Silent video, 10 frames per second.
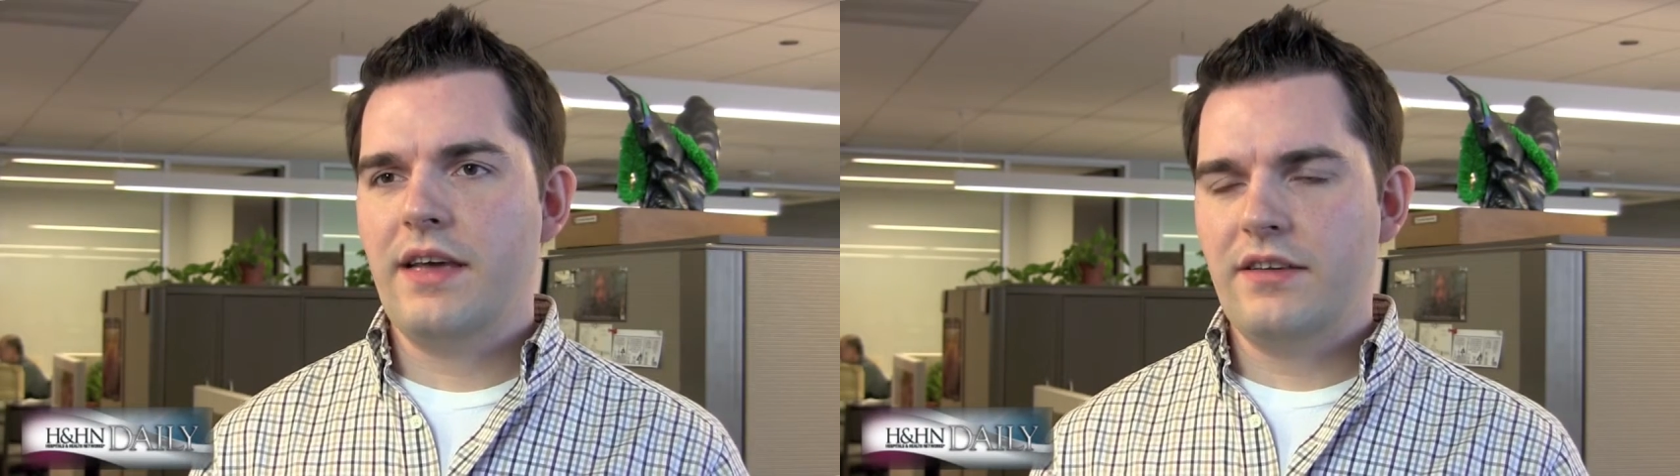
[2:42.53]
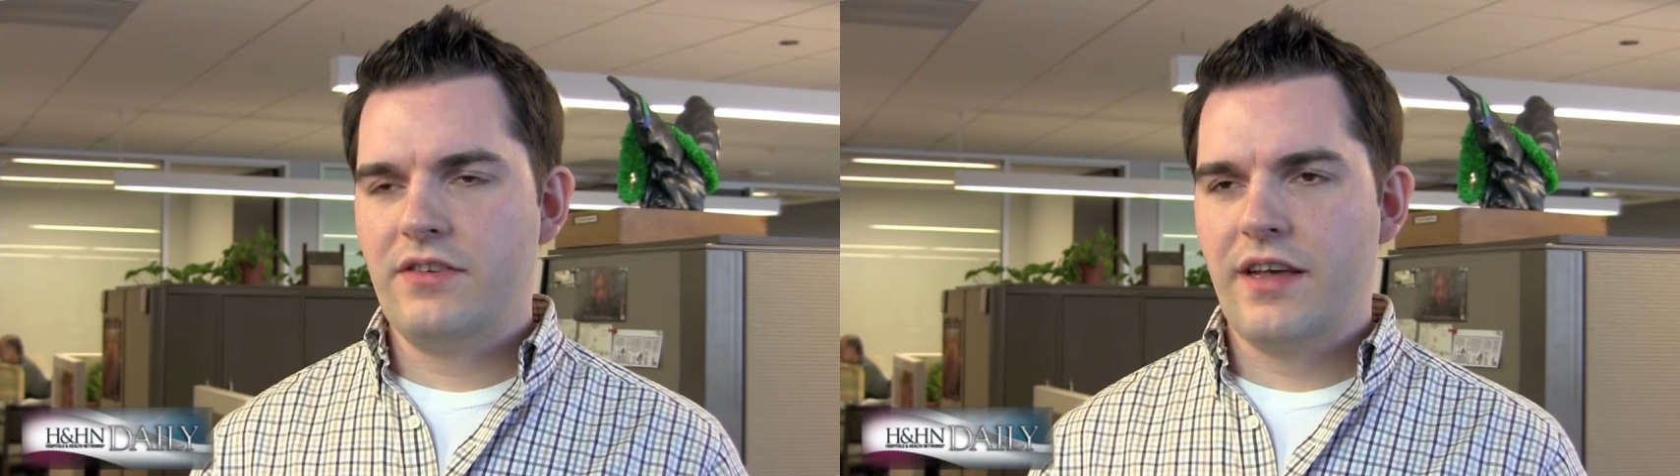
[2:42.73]

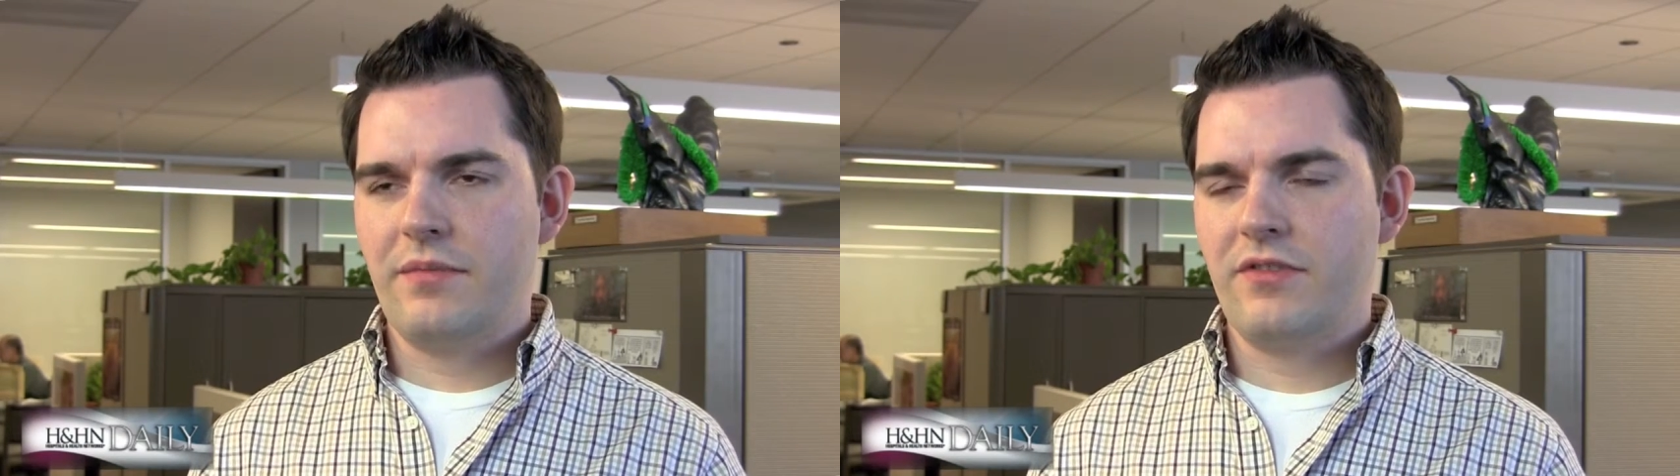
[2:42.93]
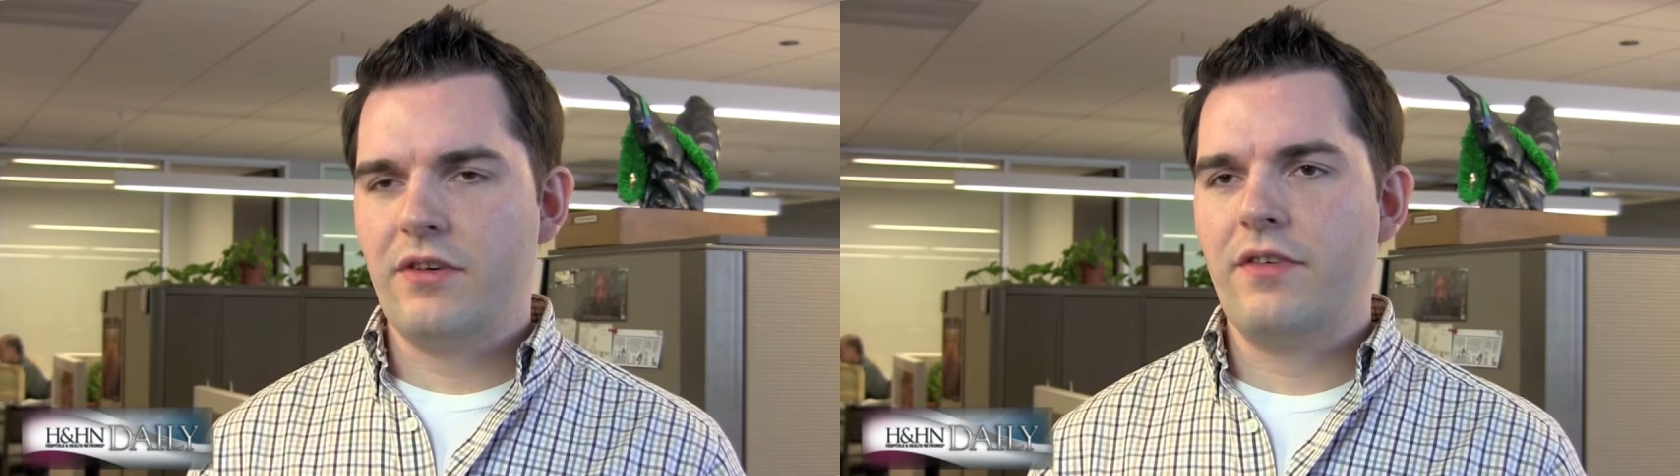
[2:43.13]

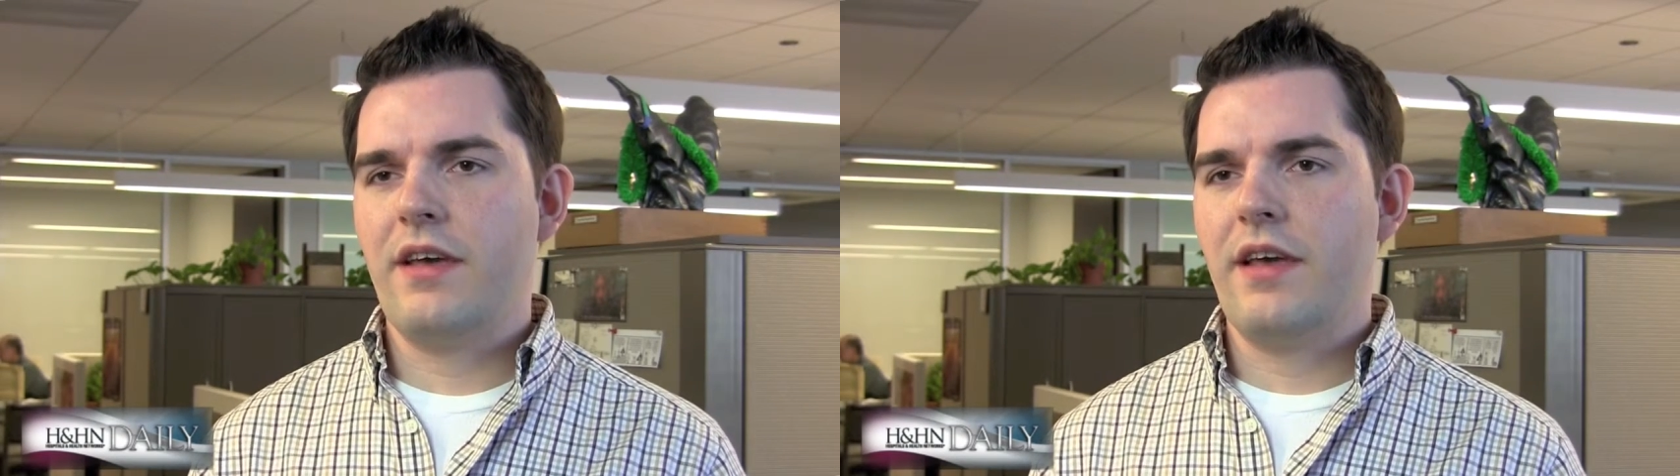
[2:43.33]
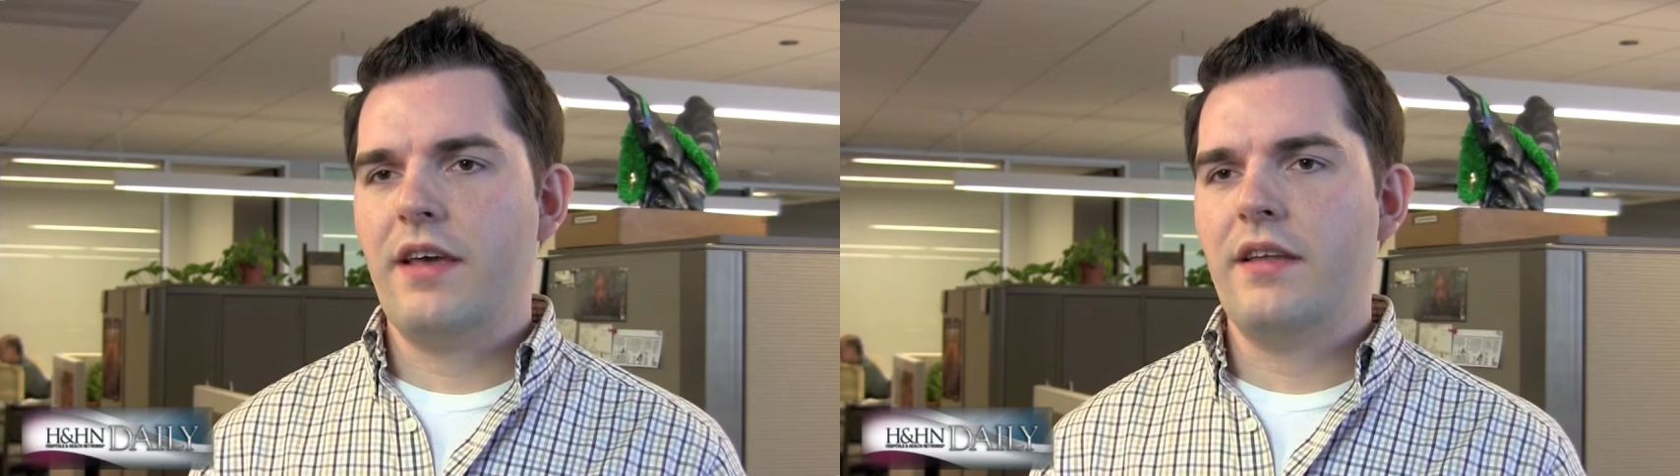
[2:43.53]
HCAHPS
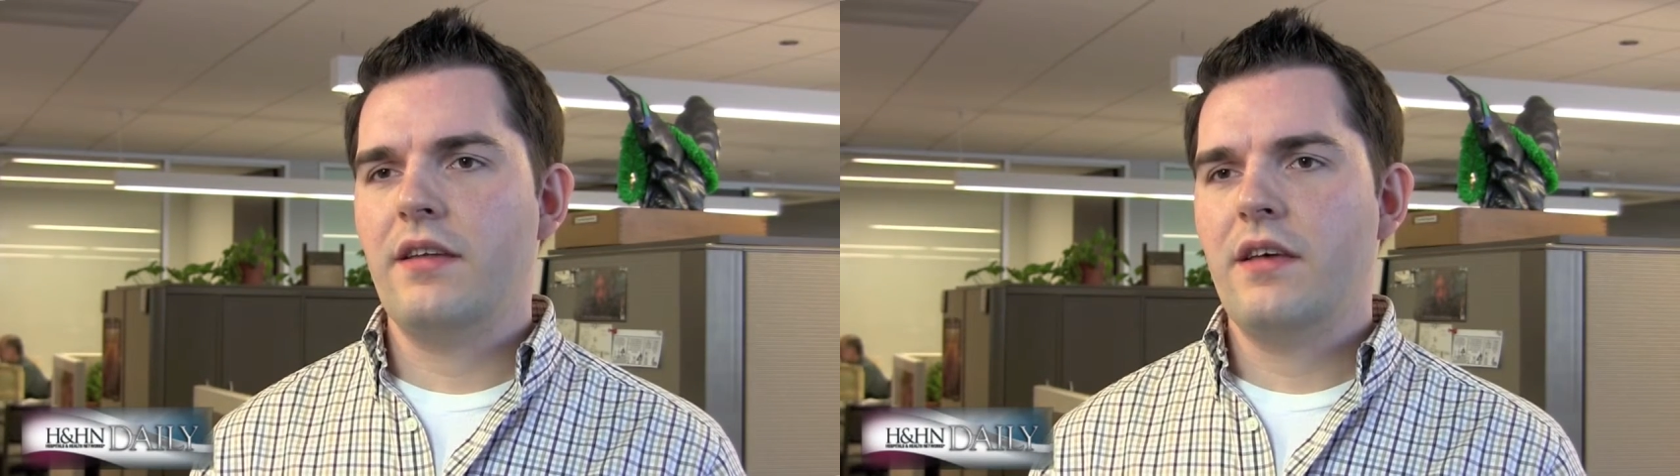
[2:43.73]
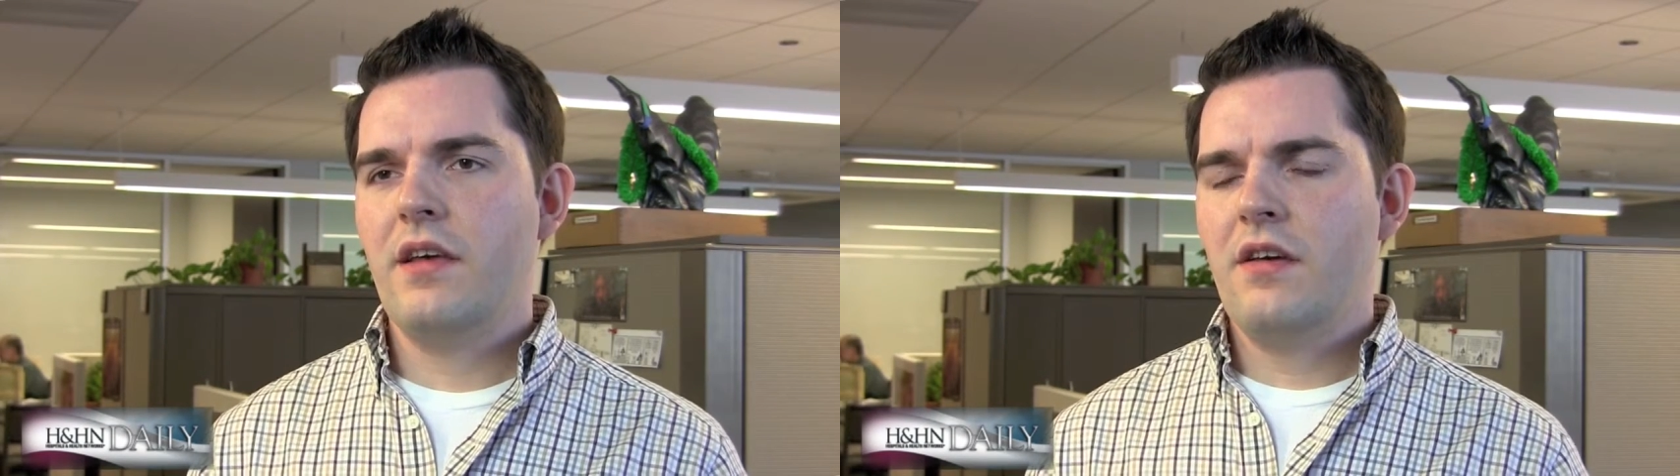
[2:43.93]
survey and